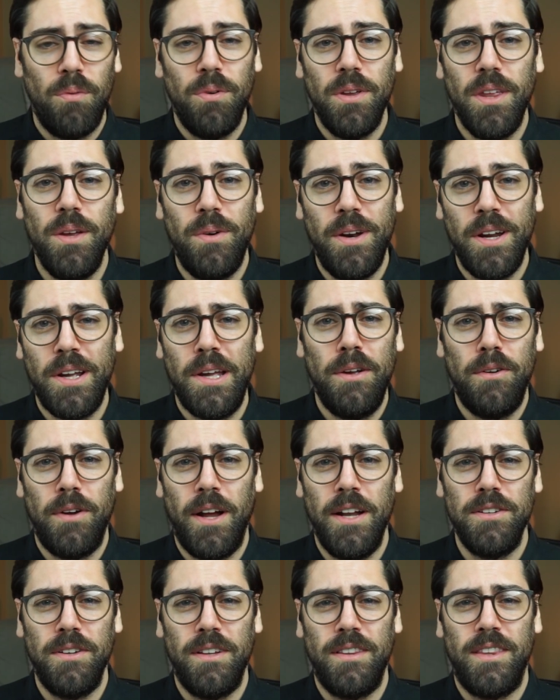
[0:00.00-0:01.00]
really want to
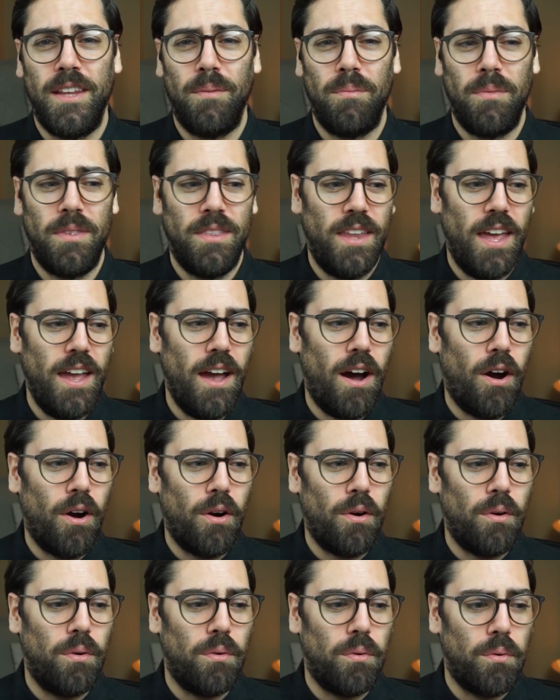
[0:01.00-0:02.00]
congratulate them. They
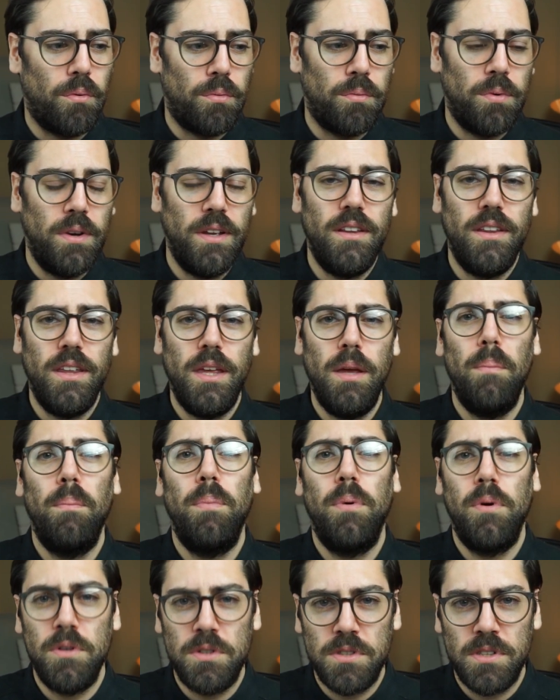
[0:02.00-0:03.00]
are really
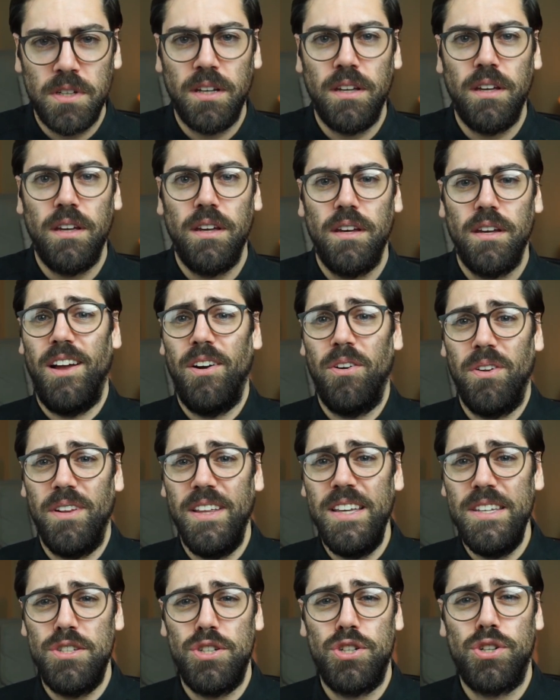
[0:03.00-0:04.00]
pushing or at
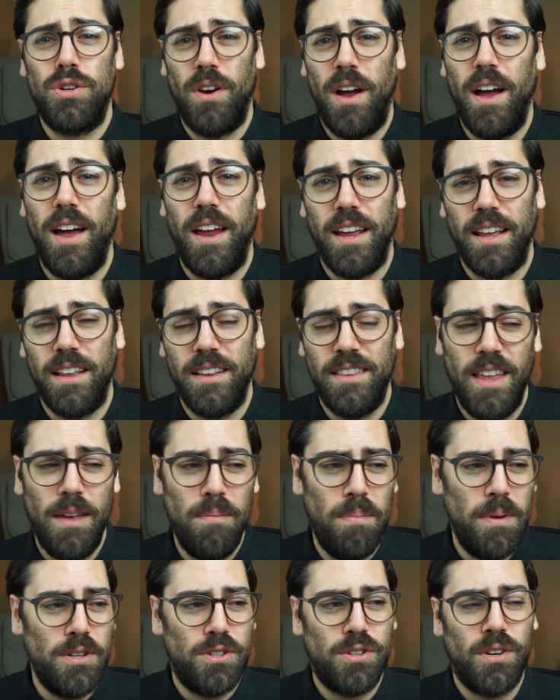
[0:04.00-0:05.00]
least trying.
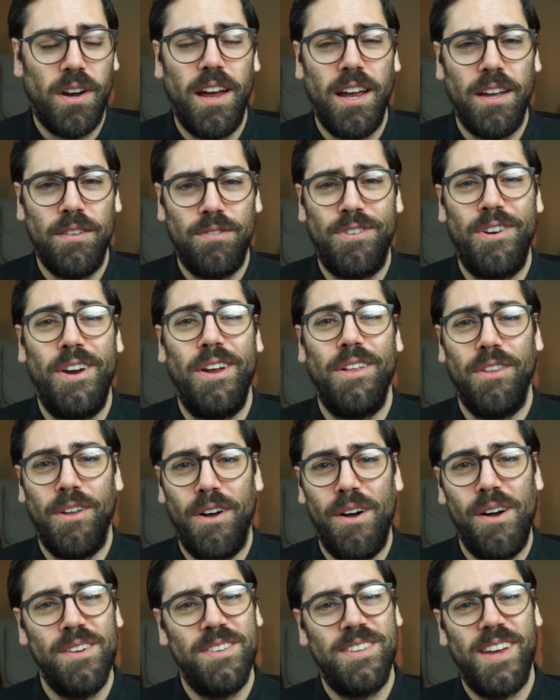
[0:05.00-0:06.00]
They've been trying for a
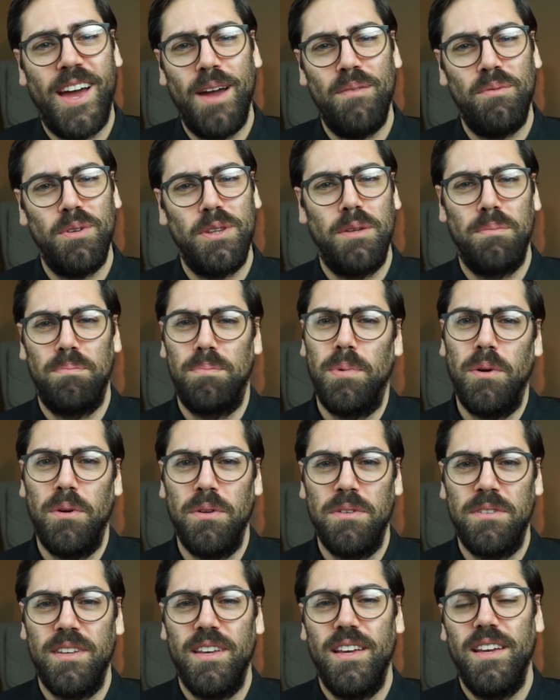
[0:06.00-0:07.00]
long time with the
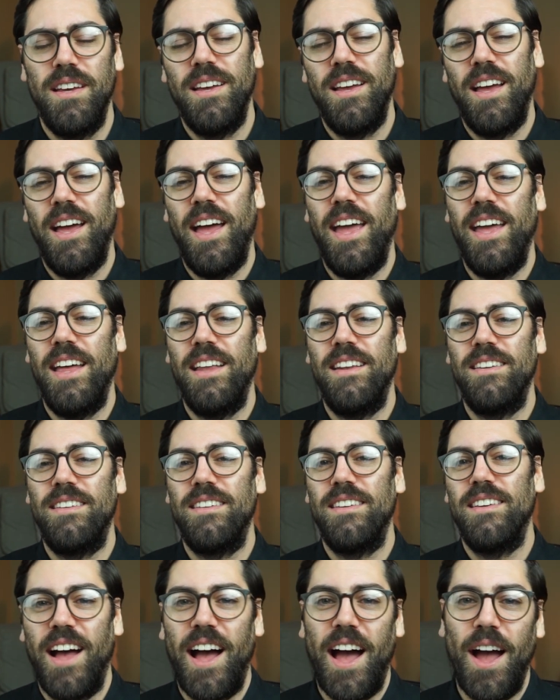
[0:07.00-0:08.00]
Bolt,
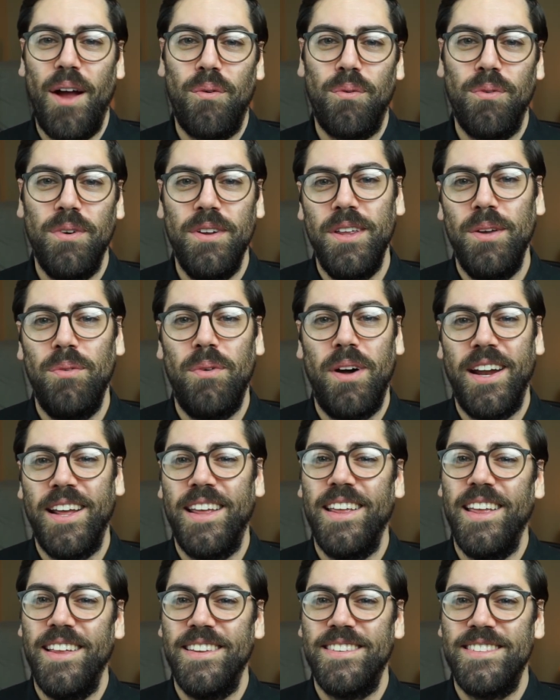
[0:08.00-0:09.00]
and I really want
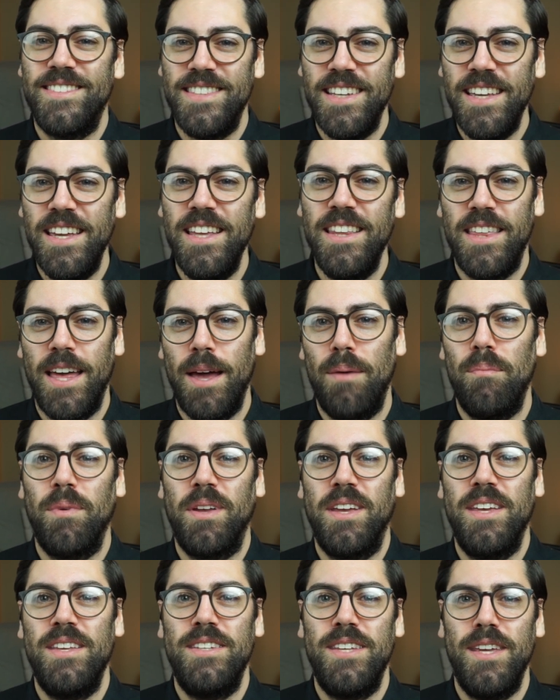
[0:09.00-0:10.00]
to see them
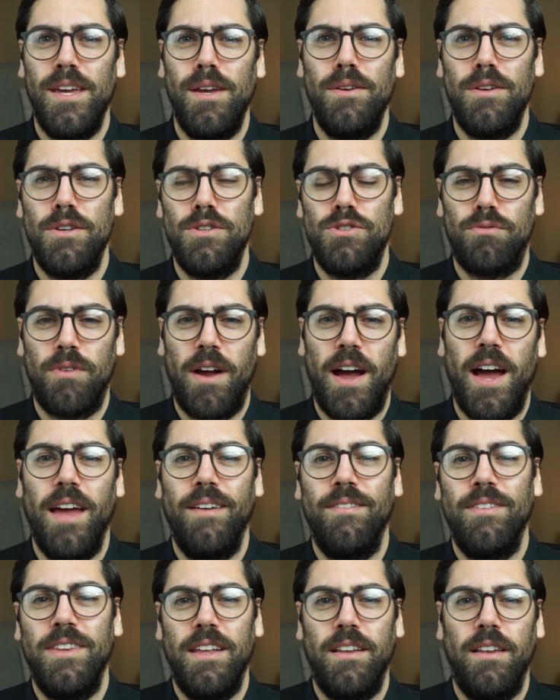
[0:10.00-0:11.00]
continue to
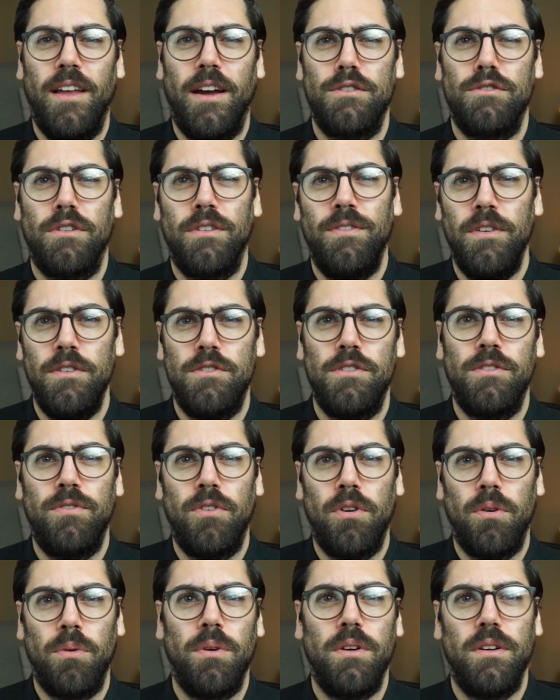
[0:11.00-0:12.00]
drive the electric future
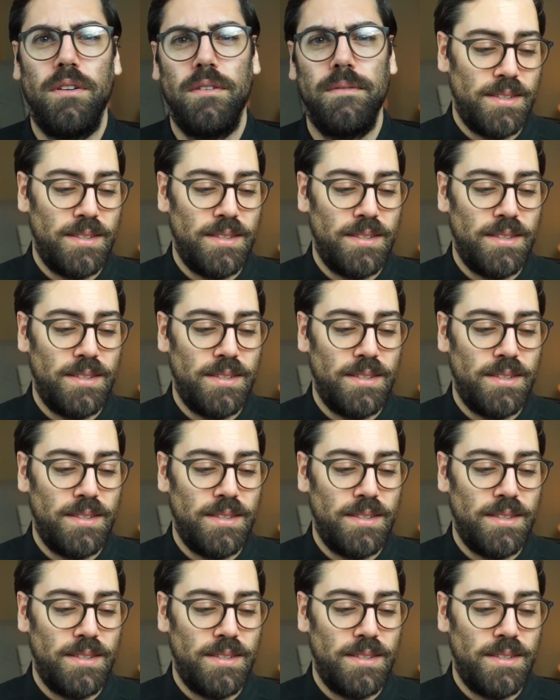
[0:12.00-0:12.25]
forward.